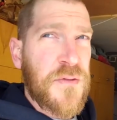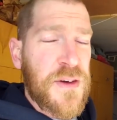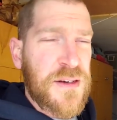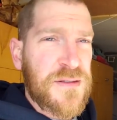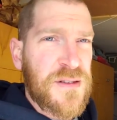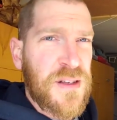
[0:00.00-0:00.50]

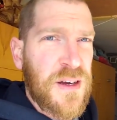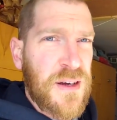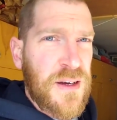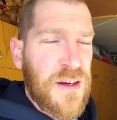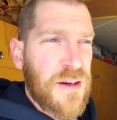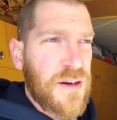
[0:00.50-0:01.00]
fix
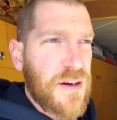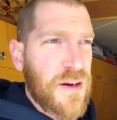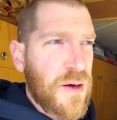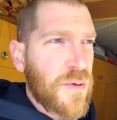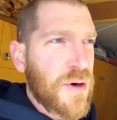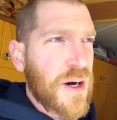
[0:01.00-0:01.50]
uh,
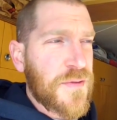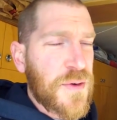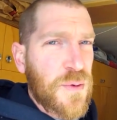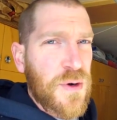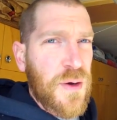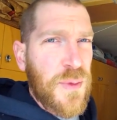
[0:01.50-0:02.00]
and I won't have
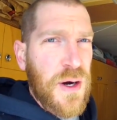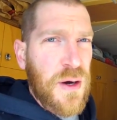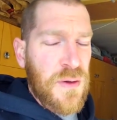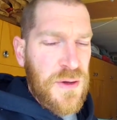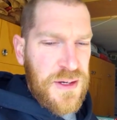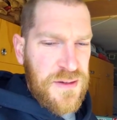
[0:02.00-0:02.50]
to worry
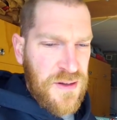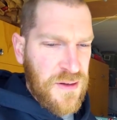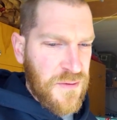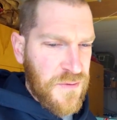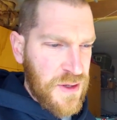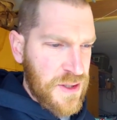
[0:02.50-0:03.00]
about leaks
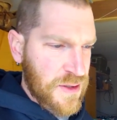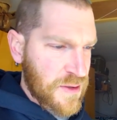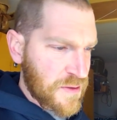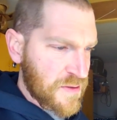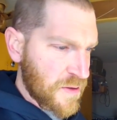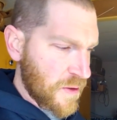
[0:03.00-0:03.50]
in the
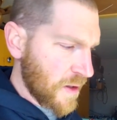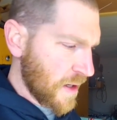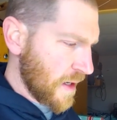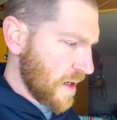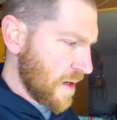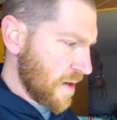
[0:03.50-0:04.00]
future. So
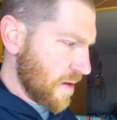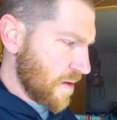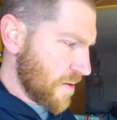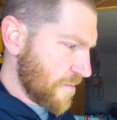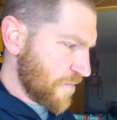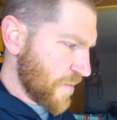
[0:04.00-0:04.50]

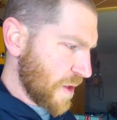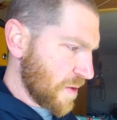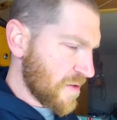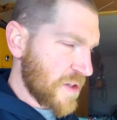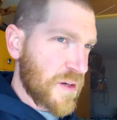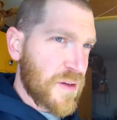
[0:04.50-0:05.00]
uh,
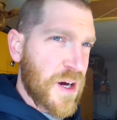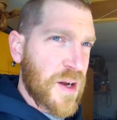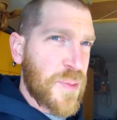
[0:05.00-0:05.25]
you'll see a lot